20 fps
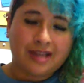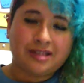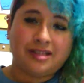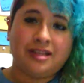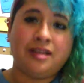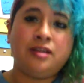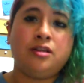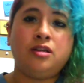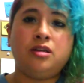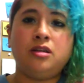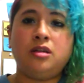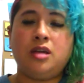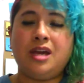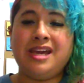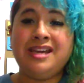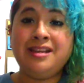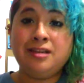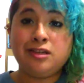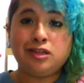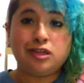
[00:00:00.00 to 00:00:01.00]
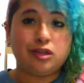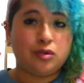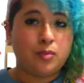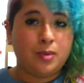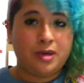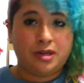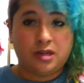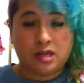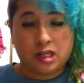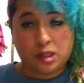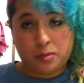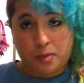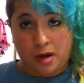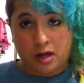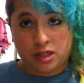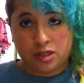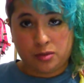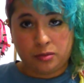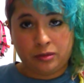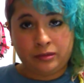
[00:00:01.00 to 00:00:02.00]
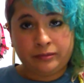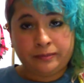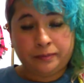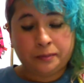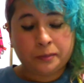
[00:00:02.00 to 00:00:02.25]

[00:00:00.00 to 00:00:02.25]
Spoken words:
into it as possible,